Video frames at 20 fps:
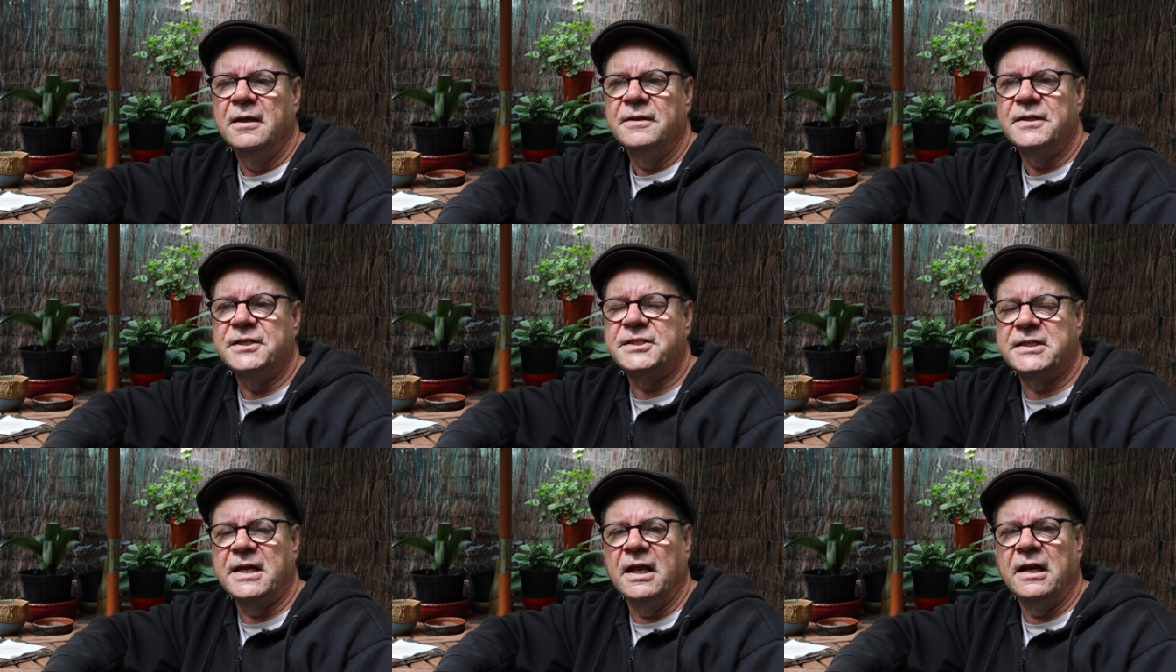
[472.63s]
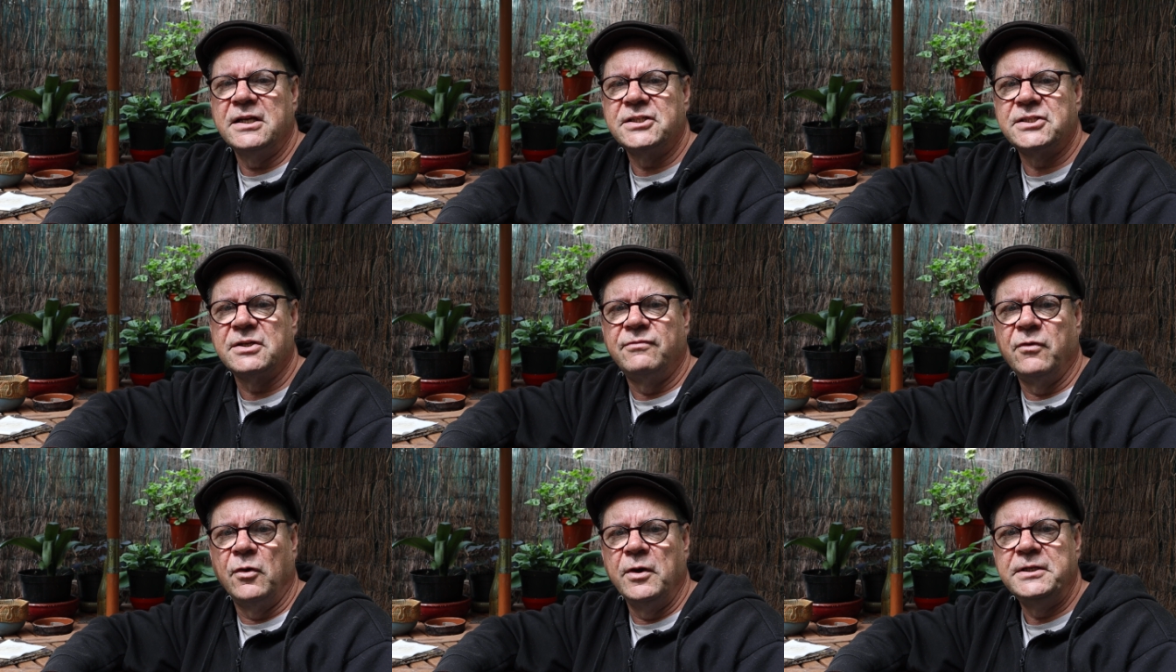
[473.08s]
The skill
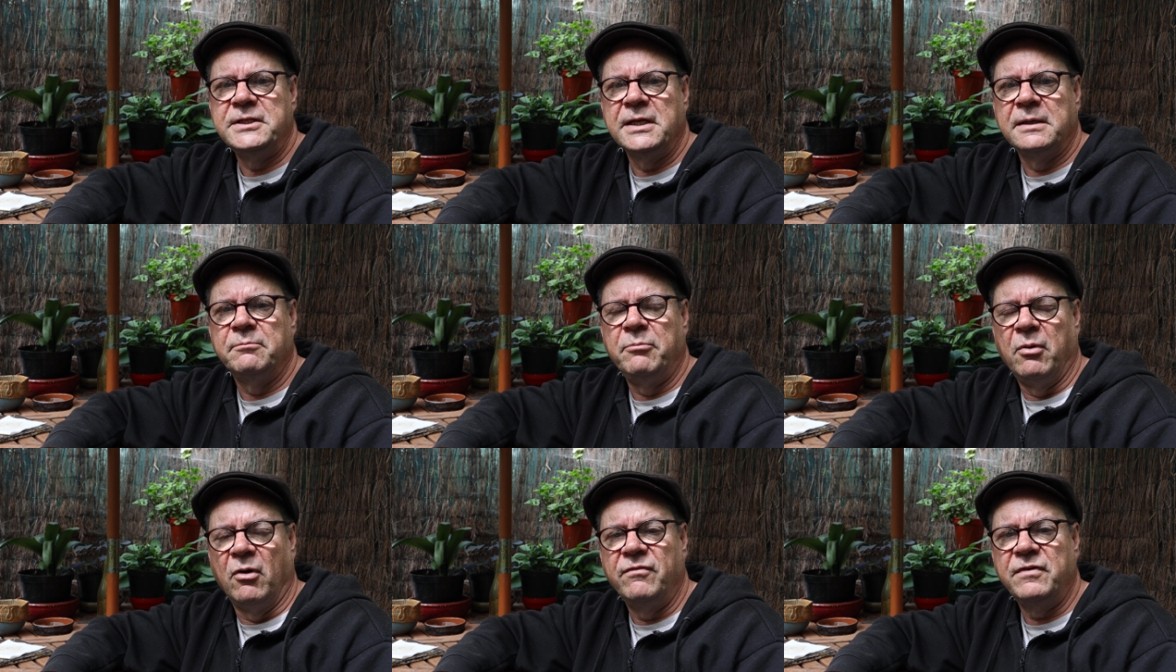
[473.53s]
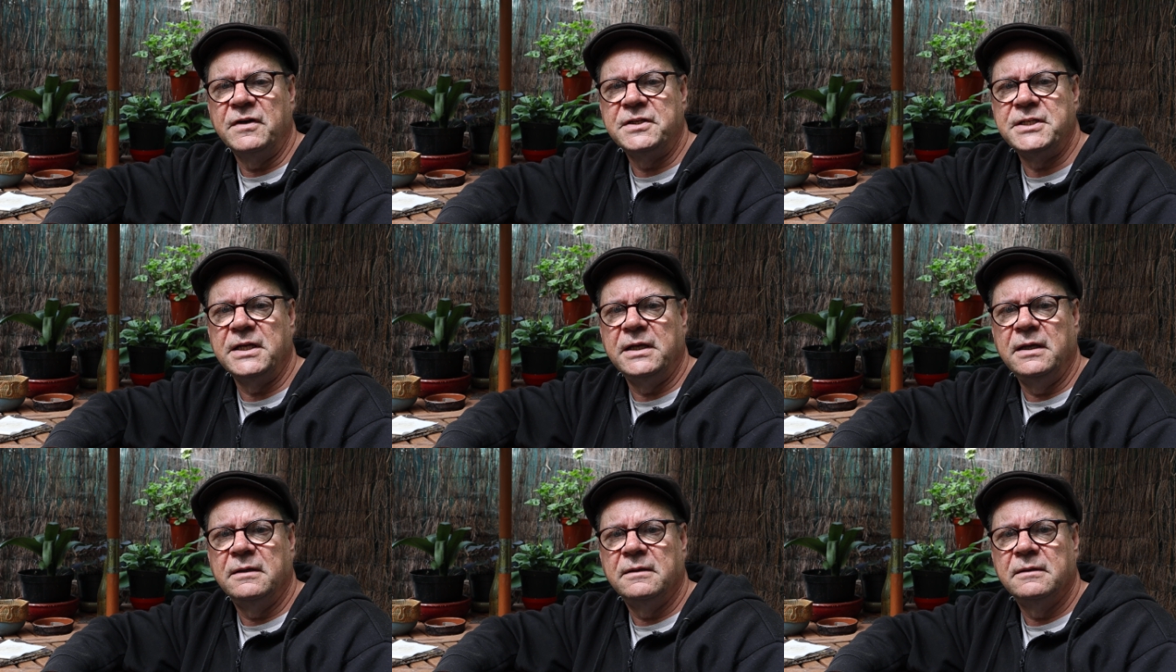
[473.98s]
is avoiding
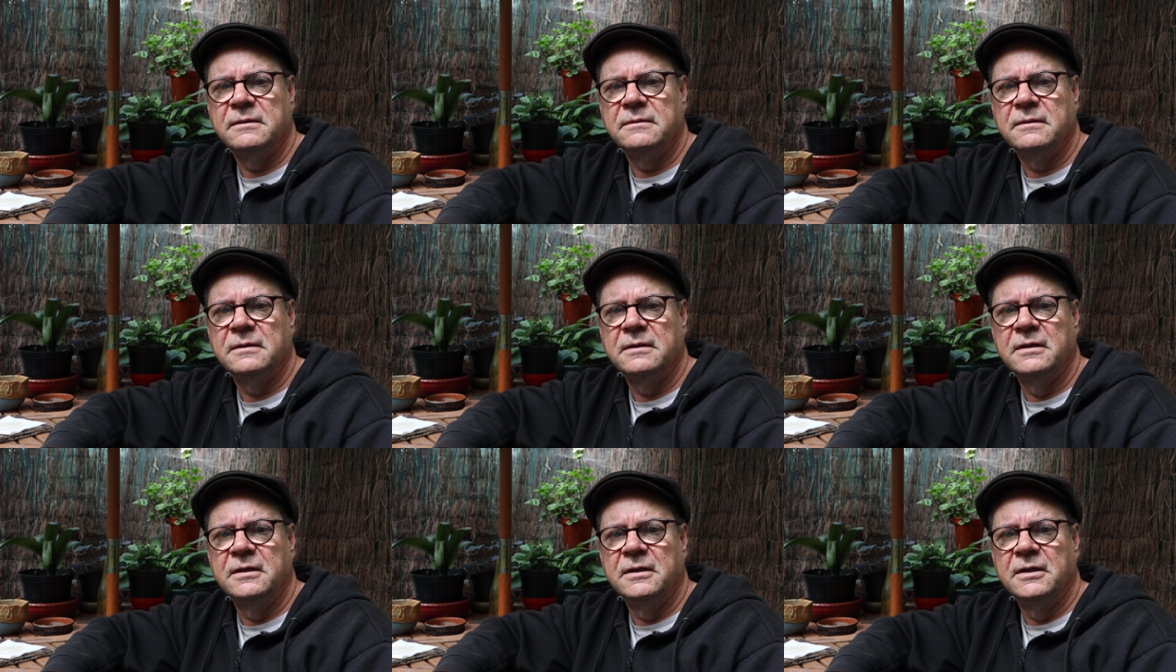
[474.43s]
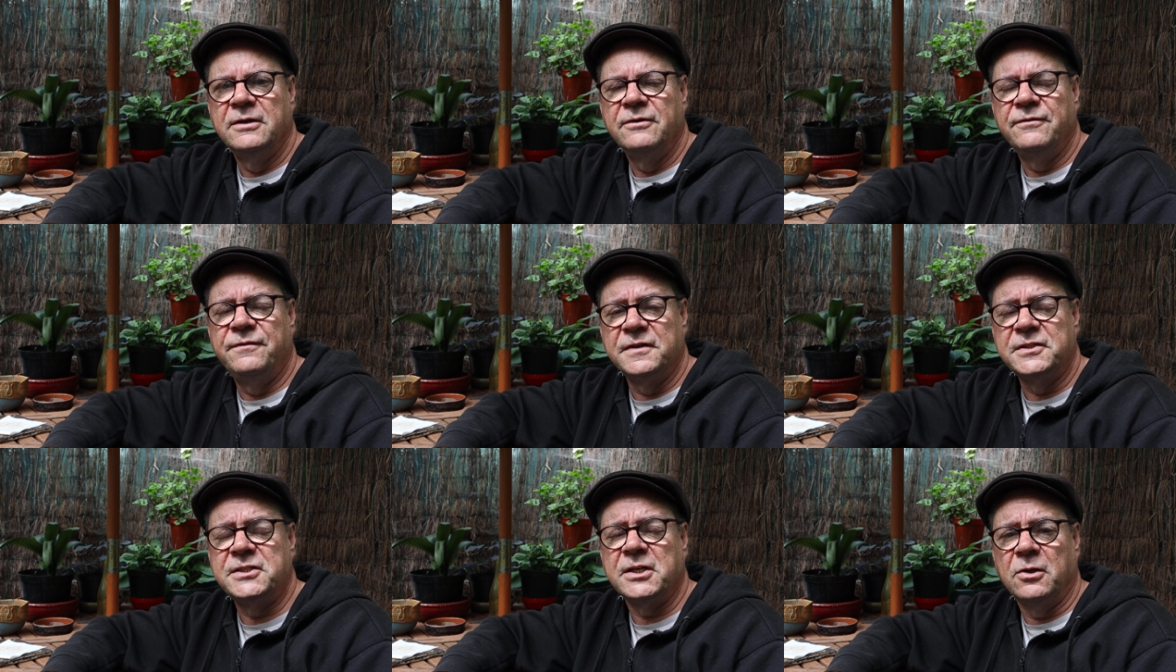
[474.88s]
poverty,
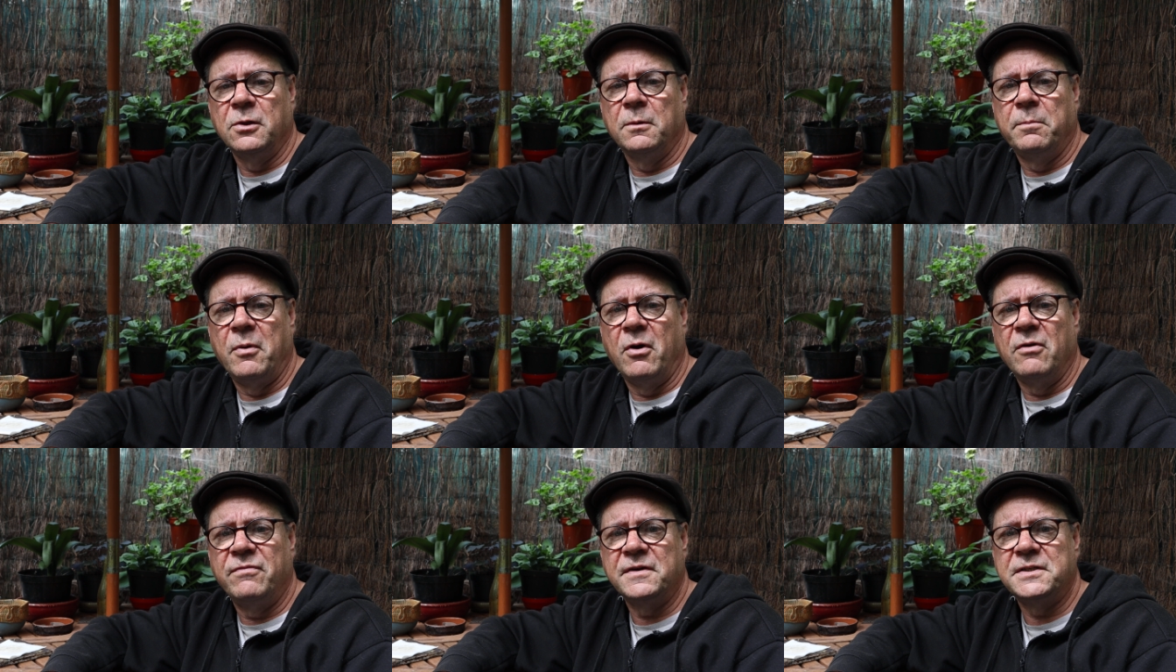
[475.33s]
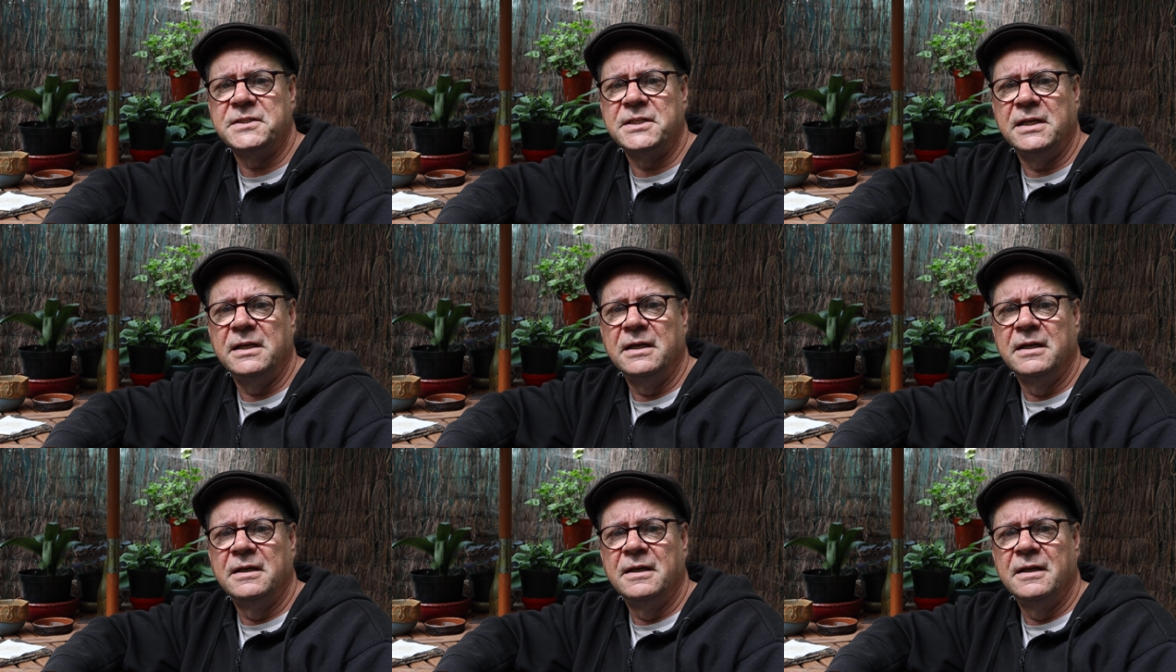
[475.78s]
physical
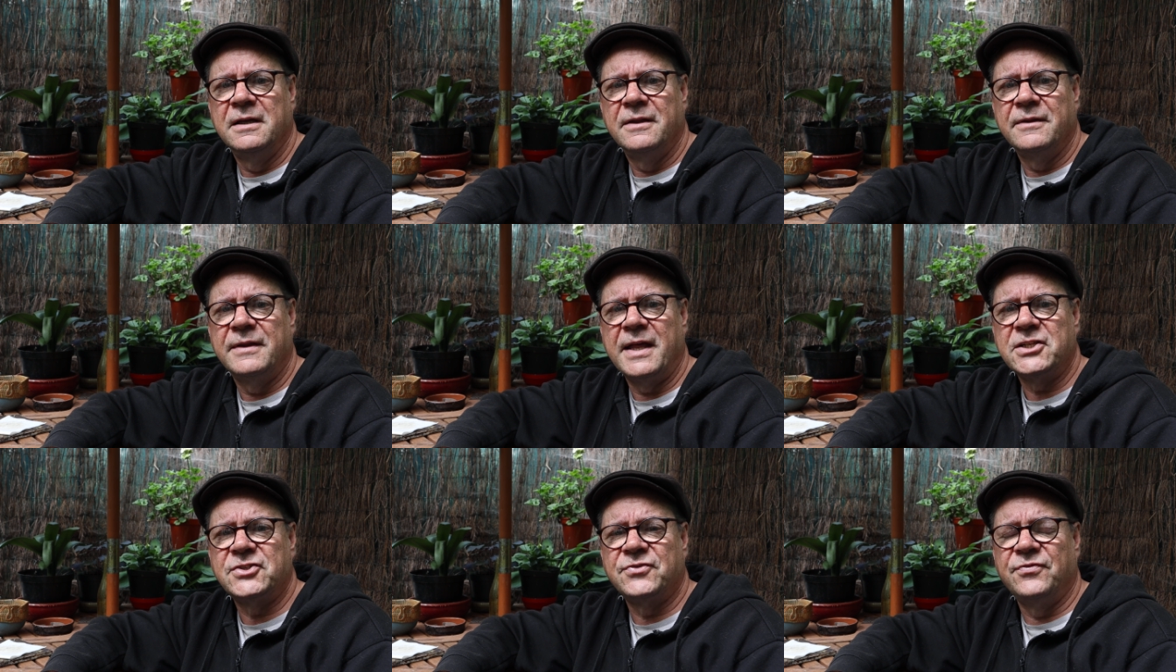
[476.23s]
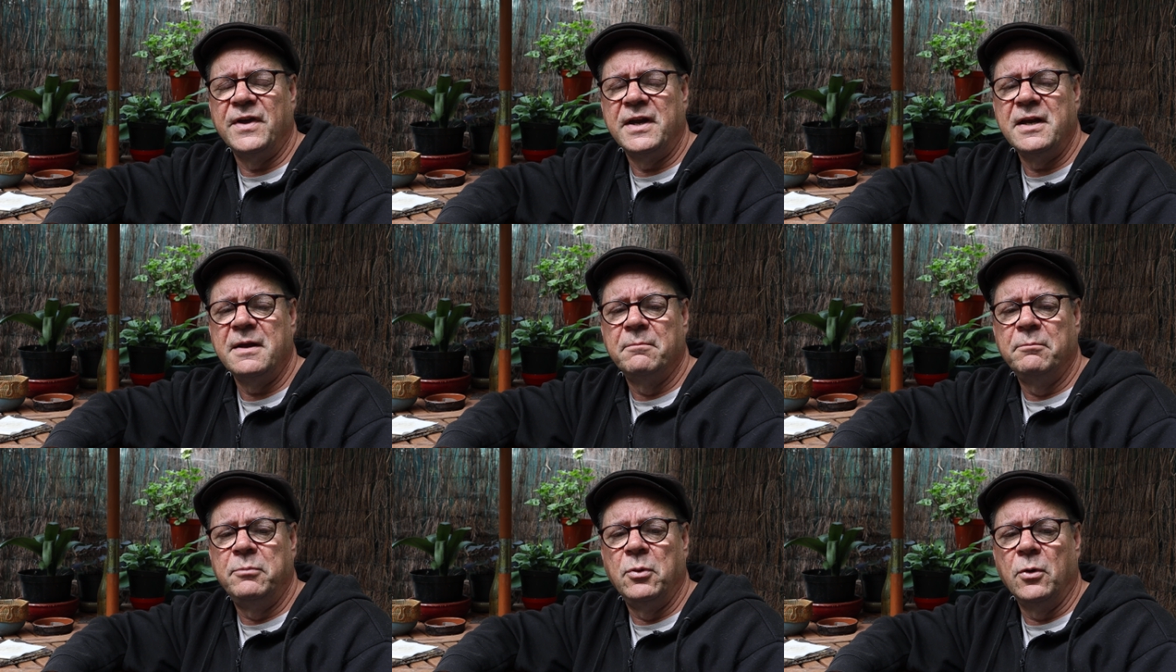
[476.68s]
poverty. That's
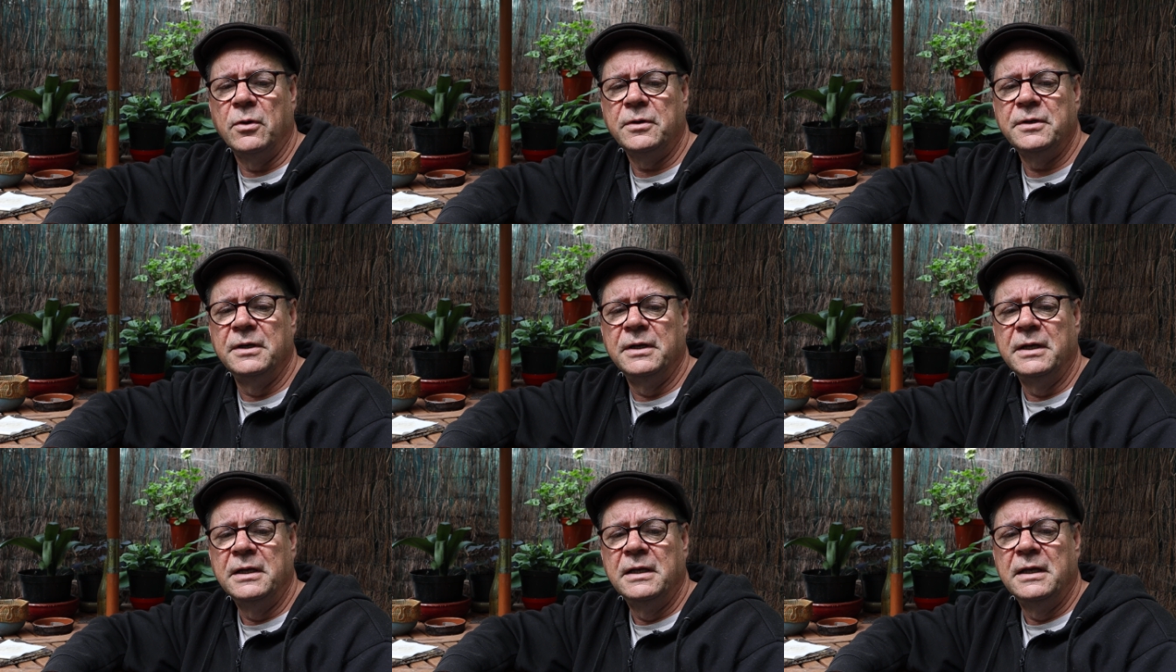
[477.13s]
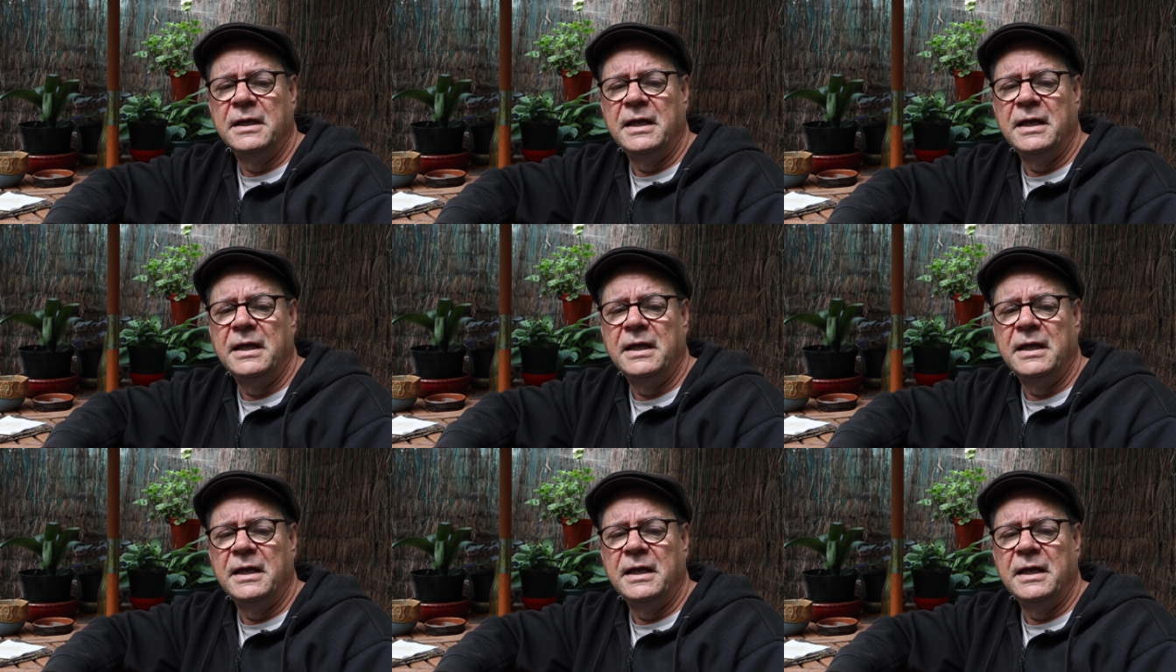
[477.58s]
very important.